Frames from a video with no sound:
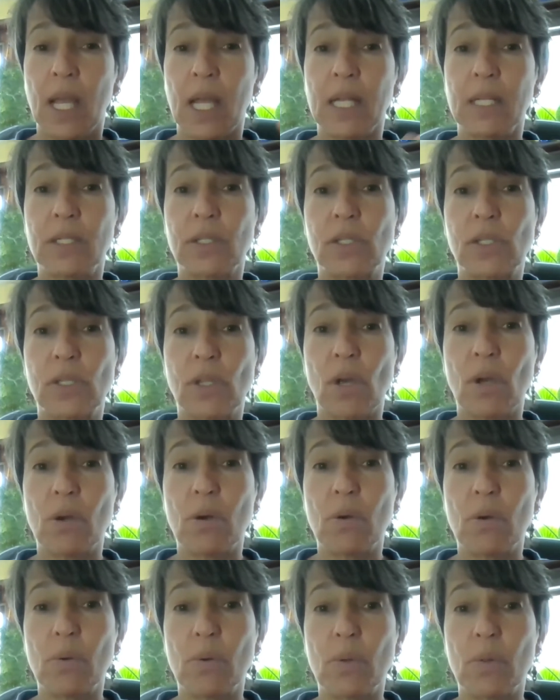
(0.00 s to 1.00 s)
And
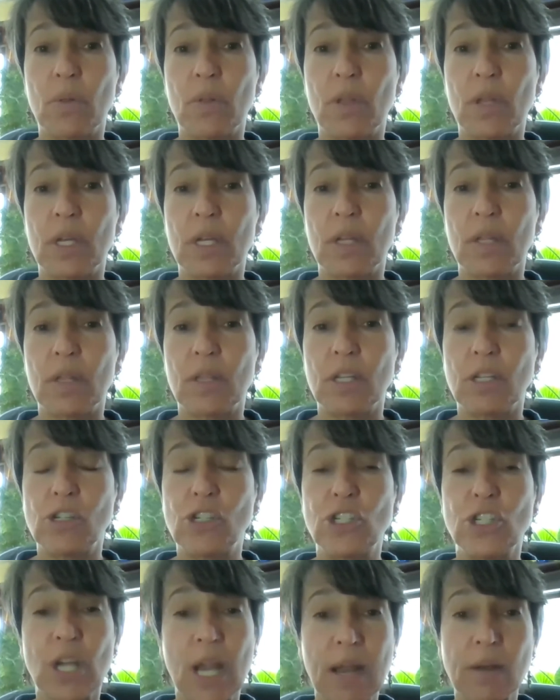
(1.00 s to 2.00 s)
so the
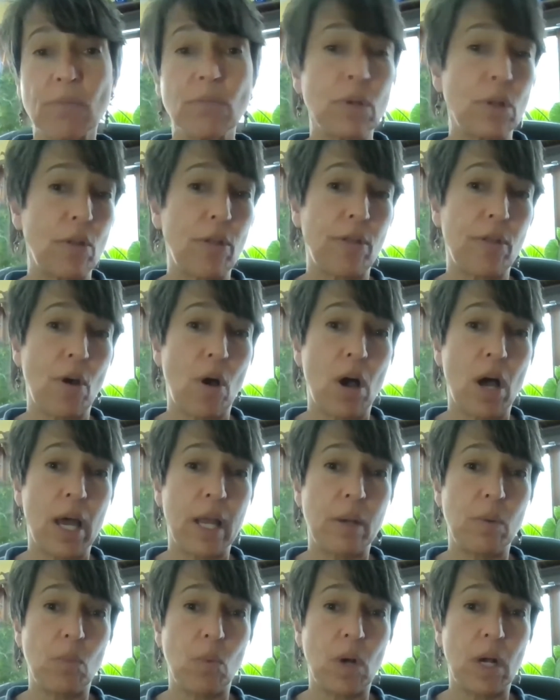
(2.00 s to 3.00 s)
general
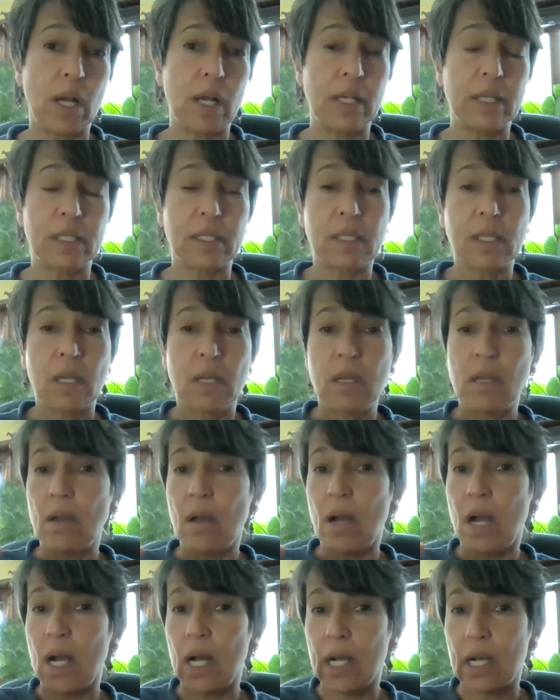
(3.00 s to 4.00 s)
thought was
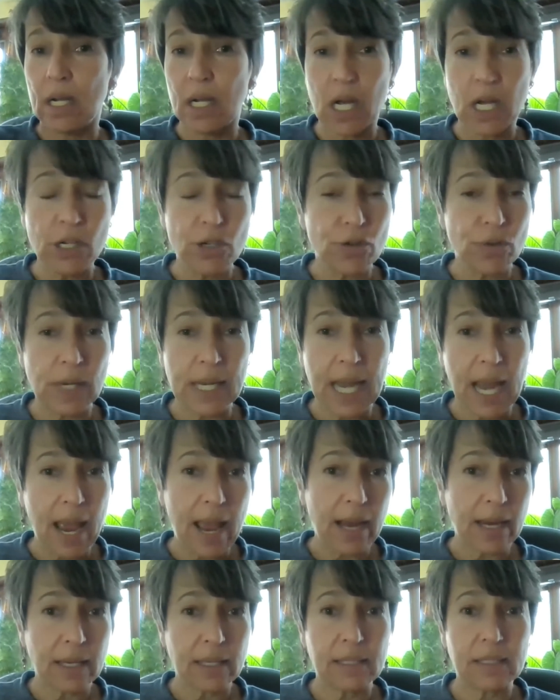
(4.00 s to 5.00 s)
country
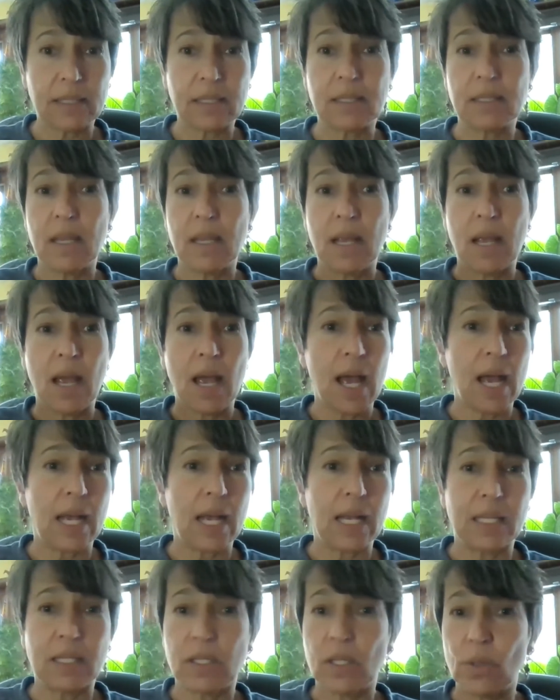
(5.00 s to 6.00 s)
X
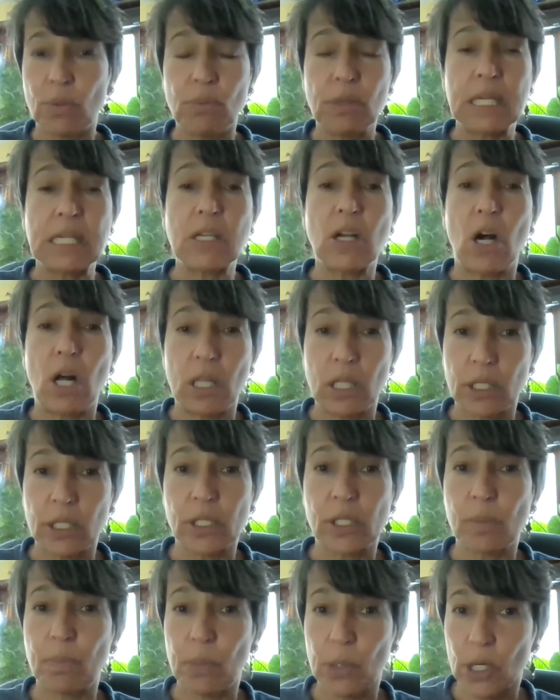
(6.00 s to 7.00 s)
has
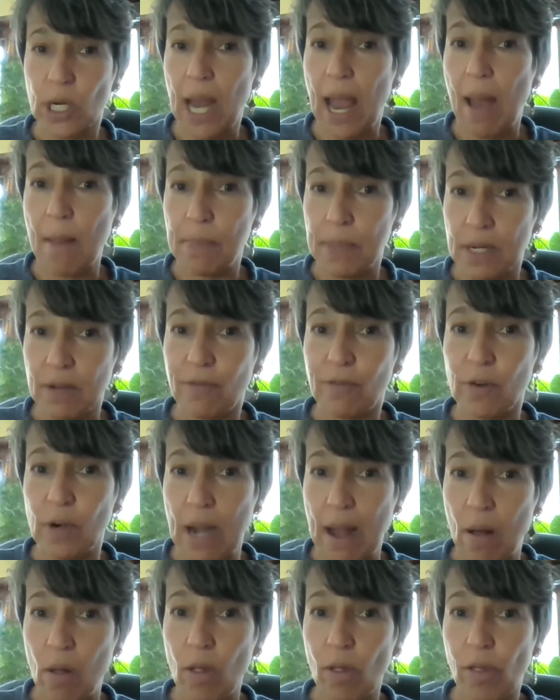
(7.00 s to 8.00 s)
$3 per capita for
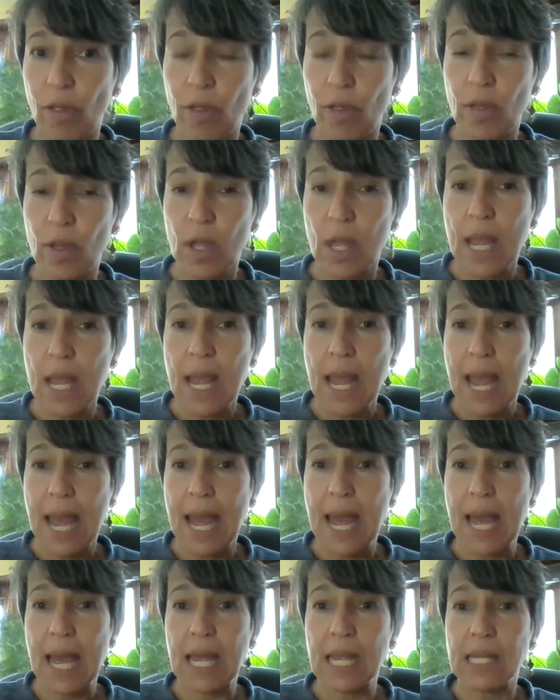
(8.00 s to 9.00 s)
health,
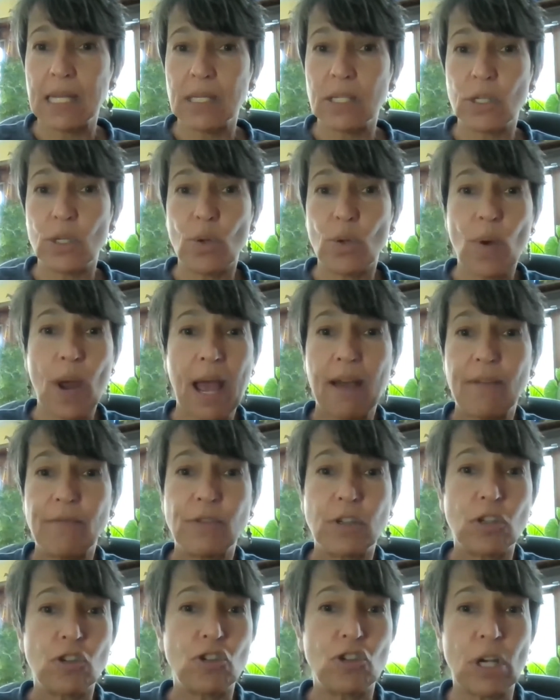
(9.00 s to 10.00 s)
and you
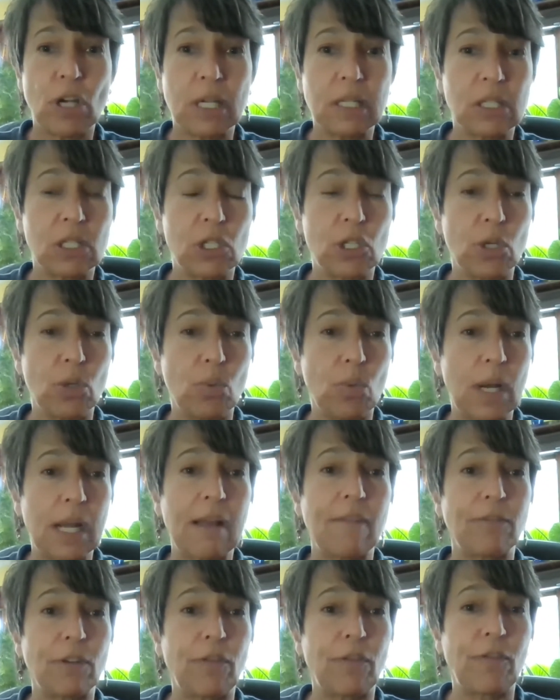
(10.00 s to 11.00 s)
have to just do
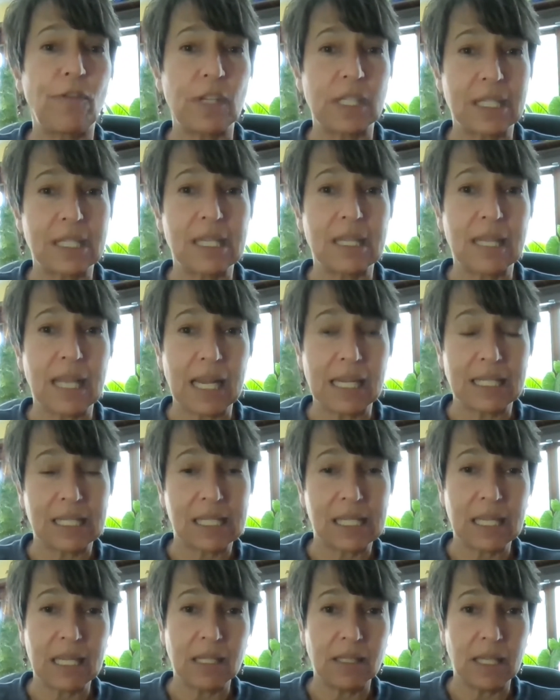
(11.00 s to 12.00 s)
whatever fits in that
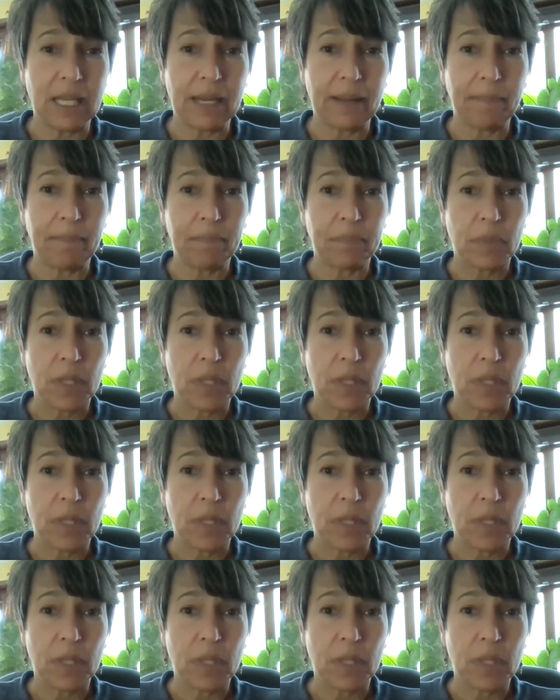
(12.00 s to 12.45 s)
ceiling,